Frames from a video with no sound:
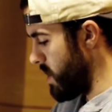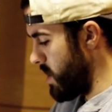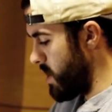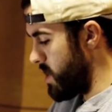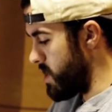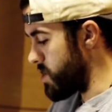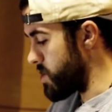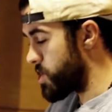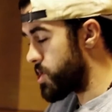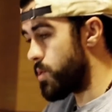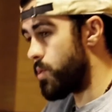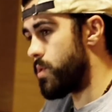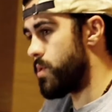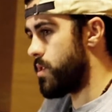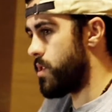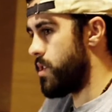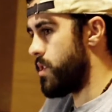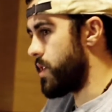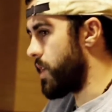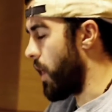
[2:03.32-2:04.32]
In short,
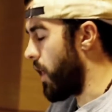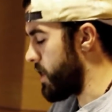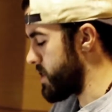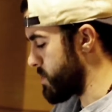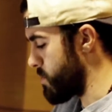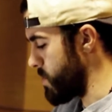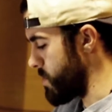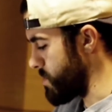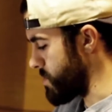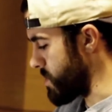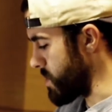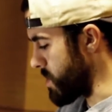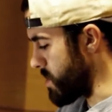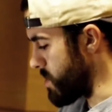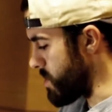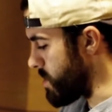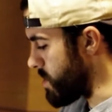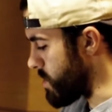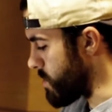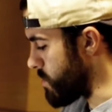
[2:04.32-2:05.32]
the gospel is the
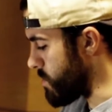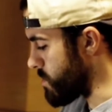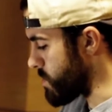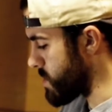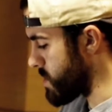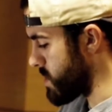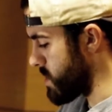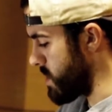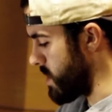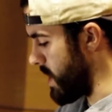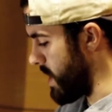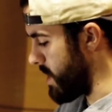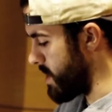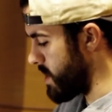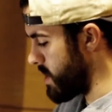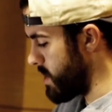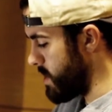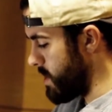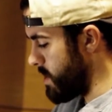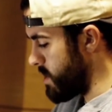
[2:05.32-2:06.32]
good news that
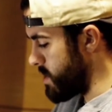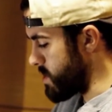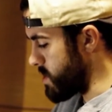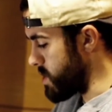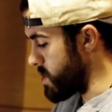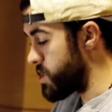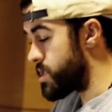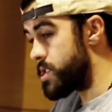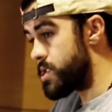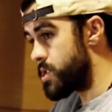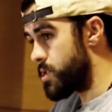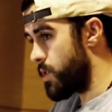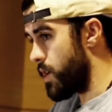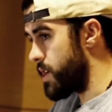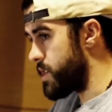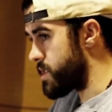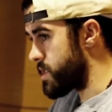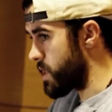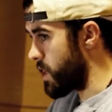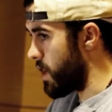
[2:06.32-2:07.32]
Jesus
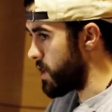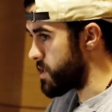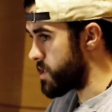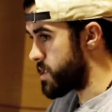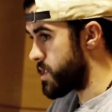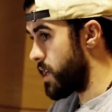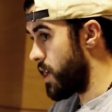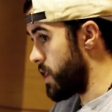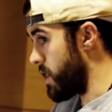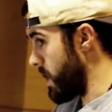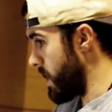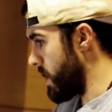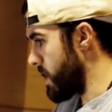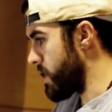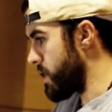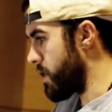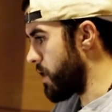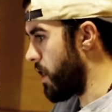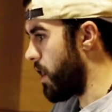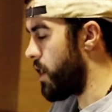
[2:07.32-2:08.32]
Christ, God's Son,
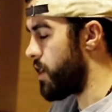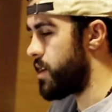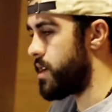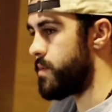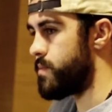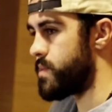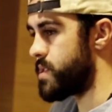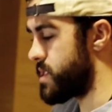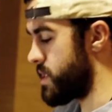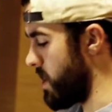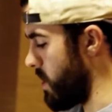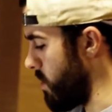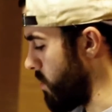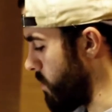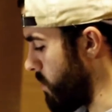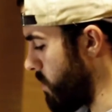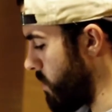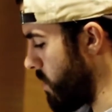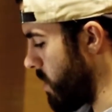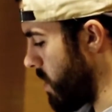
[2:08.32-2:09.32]
and God
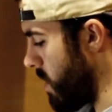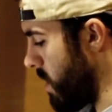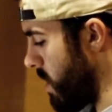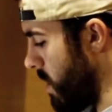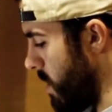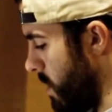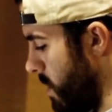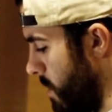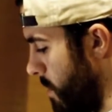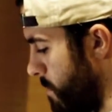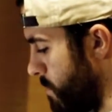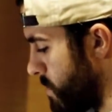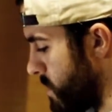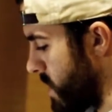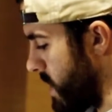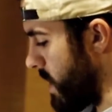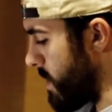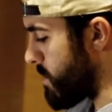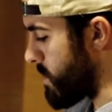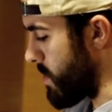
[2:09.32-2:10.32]
Himself
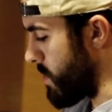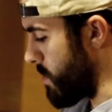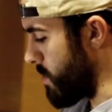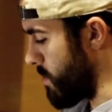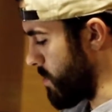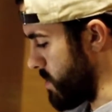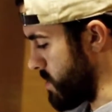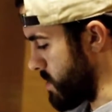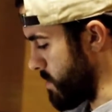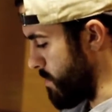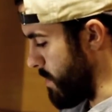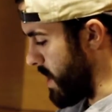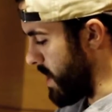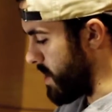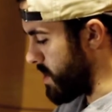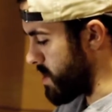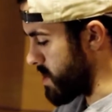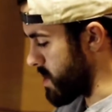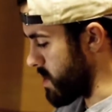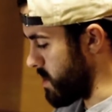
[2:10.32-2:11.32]
came to earth as a
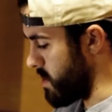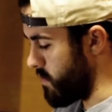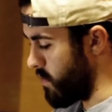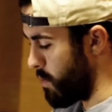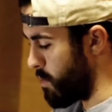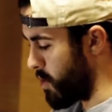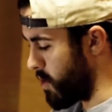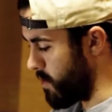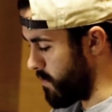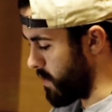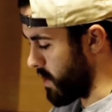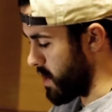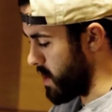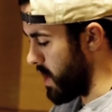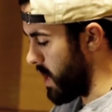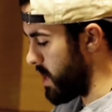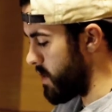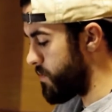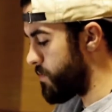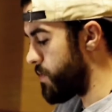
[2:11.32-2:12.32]
man to live a perfect
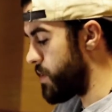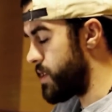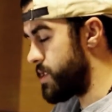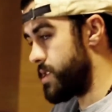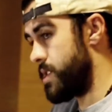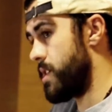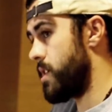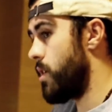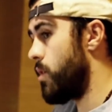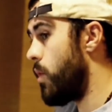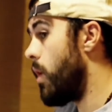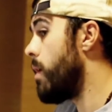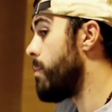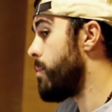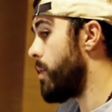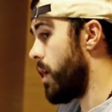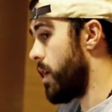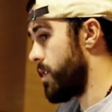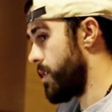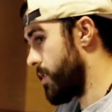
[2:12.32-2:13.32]
life and to go
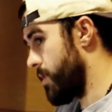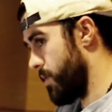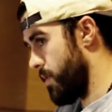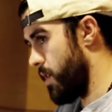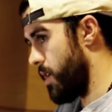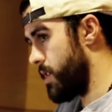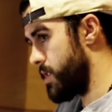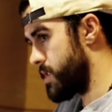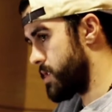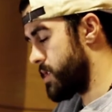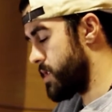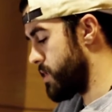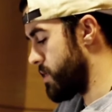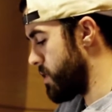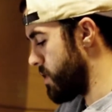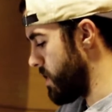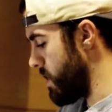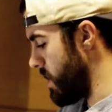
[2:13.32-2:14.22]
up on a cross